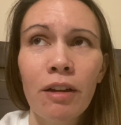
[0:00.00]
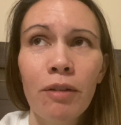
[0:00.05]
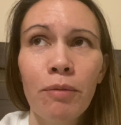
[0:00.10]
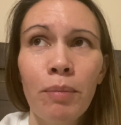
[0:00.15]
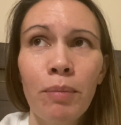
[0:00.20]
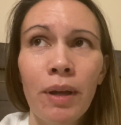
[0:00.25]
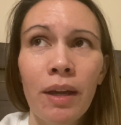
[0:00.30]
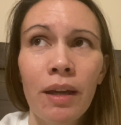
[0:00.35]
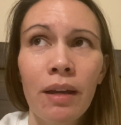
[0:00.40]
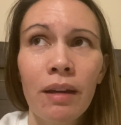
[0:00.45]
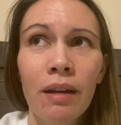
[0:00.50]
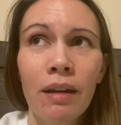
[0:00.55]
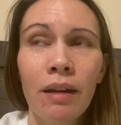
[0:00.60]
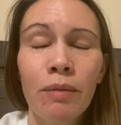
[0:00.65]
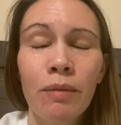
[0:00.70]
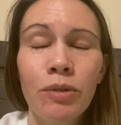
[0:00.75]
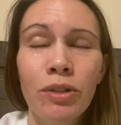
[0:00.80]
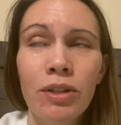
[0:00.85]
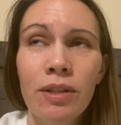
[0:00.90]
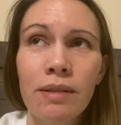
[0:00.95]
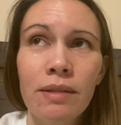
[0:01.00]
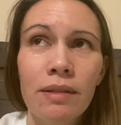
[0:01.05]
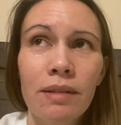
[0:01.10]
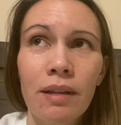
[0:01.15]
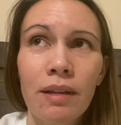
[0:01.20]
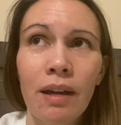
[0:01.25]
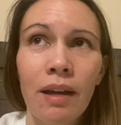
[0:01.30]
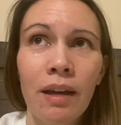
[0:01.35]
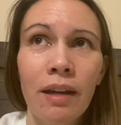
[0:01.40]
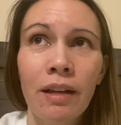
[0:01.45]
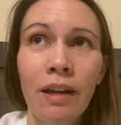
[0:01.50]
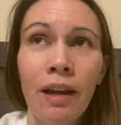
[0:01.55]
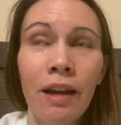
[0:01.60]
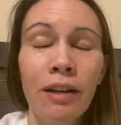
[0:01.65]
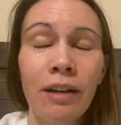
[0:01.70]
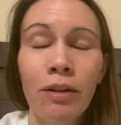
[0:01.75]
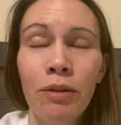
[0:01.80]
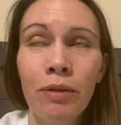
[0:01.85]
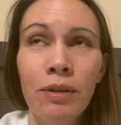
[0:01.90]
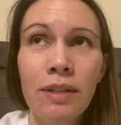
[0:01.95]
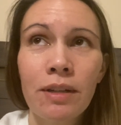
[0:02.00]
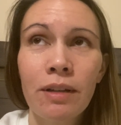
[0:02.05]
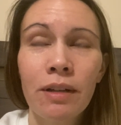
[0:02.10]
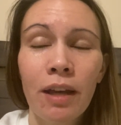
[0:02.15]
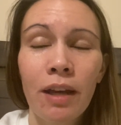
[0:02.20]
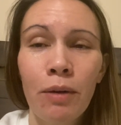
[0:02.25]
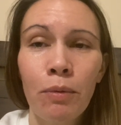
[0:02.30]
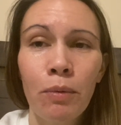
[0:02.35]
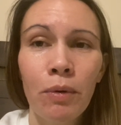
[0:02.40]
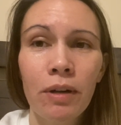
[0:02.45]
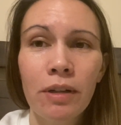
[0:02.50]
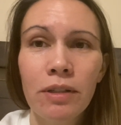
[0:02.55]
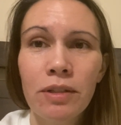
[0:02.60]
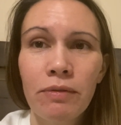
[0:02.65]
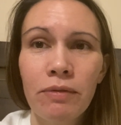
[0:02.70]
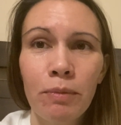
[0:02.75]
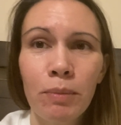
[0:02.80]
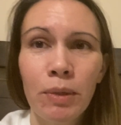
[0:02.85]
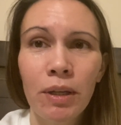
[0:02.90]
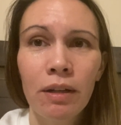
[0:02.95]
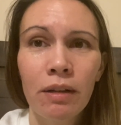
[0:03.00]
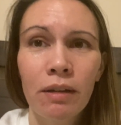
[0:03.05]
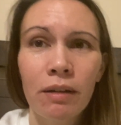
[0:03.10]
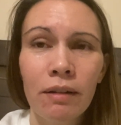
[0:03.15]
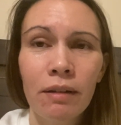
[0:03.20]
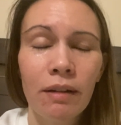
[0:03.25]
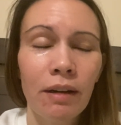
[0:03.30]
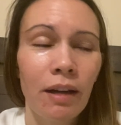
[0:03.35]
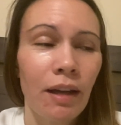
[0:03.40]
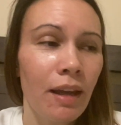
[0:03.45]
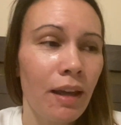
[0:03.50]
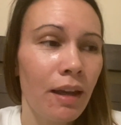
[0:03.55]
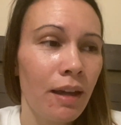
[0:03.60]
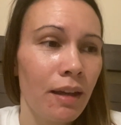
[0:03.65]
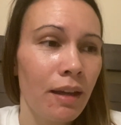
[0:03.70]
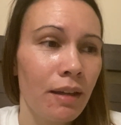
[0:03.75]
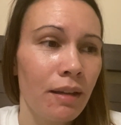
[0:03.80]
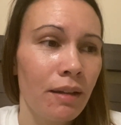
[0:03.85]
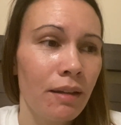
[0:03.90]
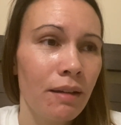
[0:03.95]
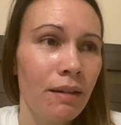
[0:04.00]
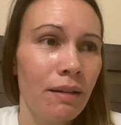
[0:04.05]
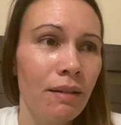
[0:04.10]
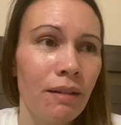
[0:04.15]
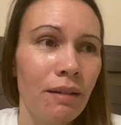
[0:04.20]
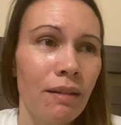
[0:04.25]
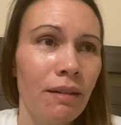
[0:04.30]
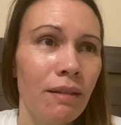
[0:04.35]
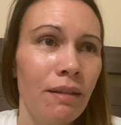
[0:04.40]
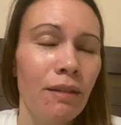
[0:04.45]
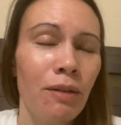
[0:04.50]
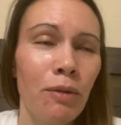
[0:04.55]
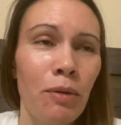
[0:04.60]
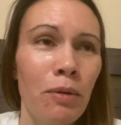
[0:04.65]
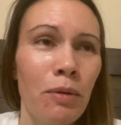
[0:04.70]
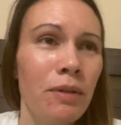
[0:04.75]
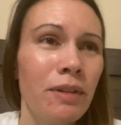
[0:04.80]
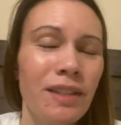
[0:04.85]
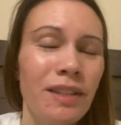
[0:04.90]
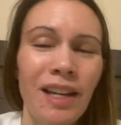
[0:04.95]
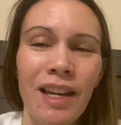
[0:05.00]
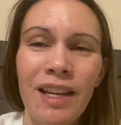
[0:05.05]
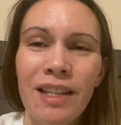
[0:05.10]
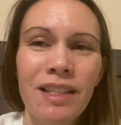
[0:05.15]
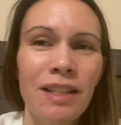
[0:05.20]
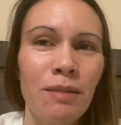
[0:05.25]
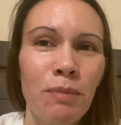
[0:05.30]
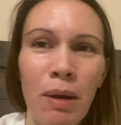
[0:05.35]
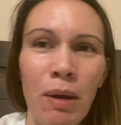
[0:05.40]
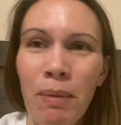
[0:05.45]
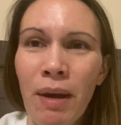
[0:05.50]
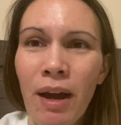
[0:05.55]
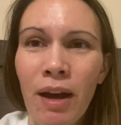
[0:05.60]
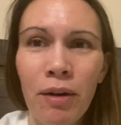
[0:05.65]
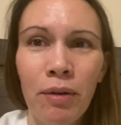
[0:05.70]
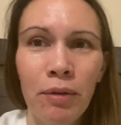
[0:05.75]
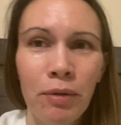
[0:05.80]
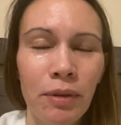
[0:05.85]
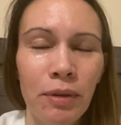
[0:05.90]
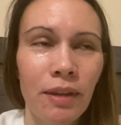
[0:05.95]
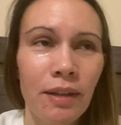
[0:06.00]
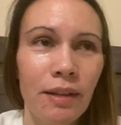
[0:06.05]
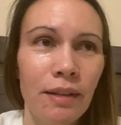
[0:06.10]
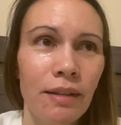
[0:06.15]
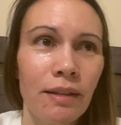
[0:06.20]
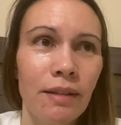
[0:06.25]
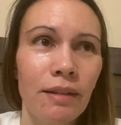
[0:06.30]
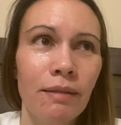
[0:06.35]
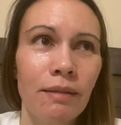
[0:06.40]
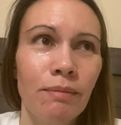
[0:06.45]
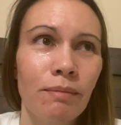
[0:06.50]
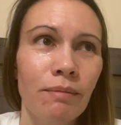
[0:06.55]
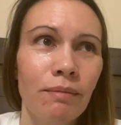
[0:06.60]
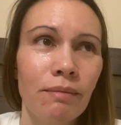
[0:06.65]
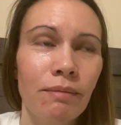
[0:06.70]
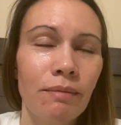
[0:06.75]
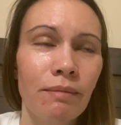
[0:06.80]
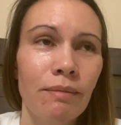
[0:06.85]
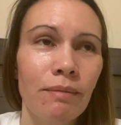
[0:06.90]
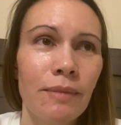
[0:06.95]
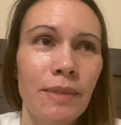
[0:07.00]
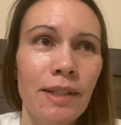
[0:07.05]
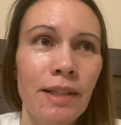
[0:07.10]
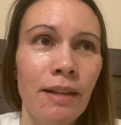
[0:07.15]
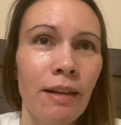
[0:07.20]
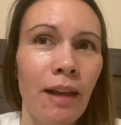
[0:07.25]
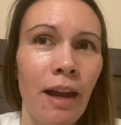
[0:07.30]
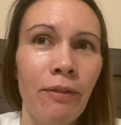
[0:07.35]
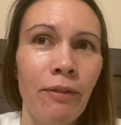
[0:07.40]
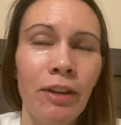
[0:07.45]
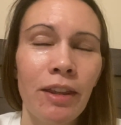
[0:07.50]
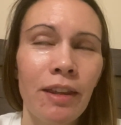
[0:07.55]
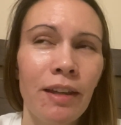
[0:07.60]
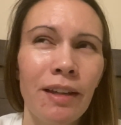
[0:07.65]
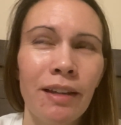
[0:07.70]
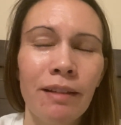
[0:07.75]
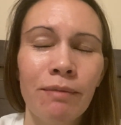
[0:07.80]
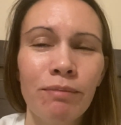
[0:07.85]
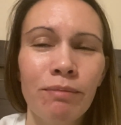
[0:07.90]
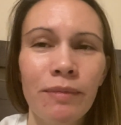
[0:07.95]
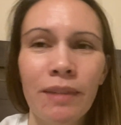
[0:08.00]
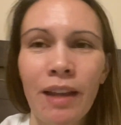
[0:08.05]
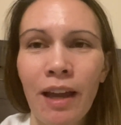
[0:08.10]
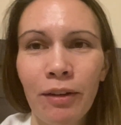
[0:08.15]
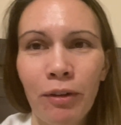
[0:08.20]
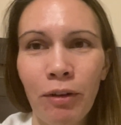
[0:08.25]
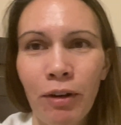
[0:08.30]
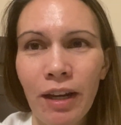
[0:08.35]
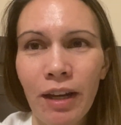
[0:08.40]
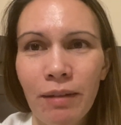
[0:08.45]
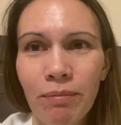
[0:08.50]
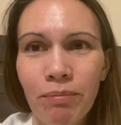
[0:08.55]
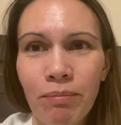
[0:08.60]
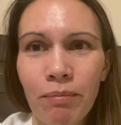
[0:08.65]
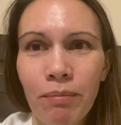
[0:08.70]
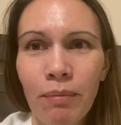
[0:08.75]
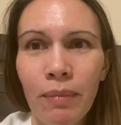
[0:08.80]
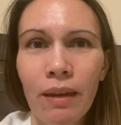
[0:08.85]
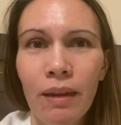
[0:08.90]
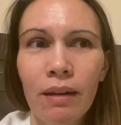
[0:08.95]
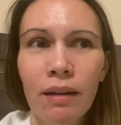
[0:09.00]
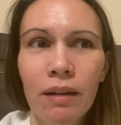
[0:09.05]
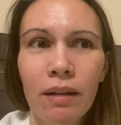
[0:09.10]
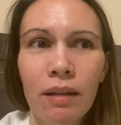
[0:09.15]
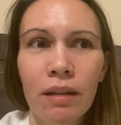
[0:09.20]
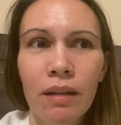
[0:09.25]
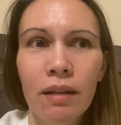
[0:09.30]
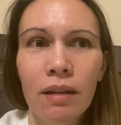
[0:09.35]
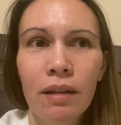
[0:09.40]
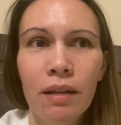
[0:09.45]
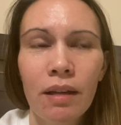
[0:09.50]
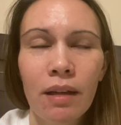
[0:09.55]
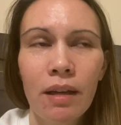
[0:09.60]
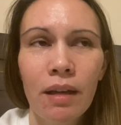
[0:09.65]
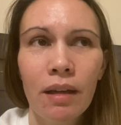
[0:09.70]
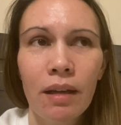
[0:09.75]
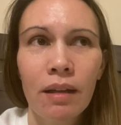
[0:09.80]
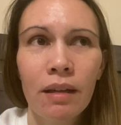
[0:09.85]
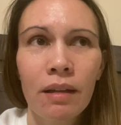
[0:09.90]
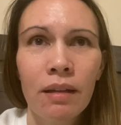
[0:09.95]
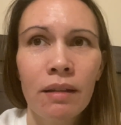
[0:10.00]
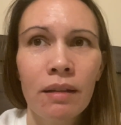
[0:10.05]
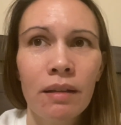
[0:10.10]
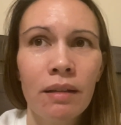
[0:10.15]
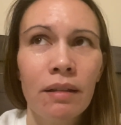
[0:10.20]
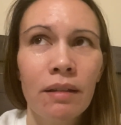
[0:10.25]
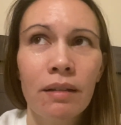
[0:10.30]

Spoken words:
but I know it's gonna get worse from here, and the whole taste in my mouth, the saliva thing, not great. But